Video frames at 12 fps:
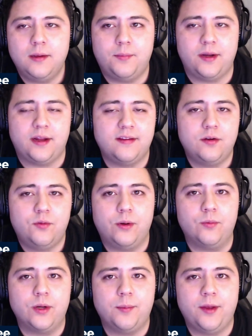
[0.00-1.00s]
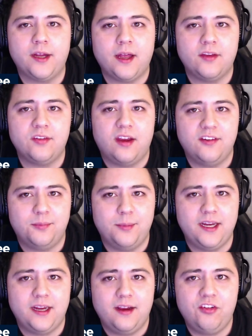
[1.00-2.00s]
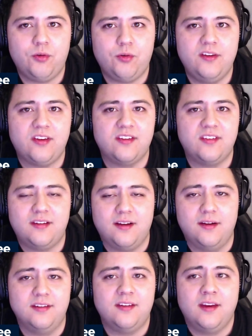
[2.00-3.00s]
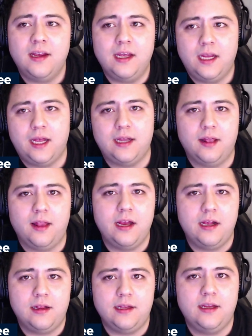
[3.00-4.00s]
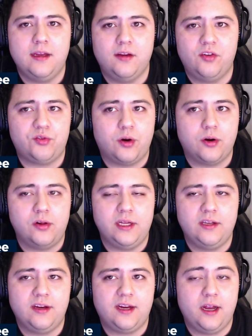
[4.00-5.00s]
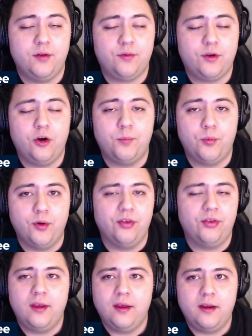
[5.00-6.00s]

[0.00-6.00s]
but I think when Winnipeg has as many injuries as it does and likely is struggling to kind of cope with,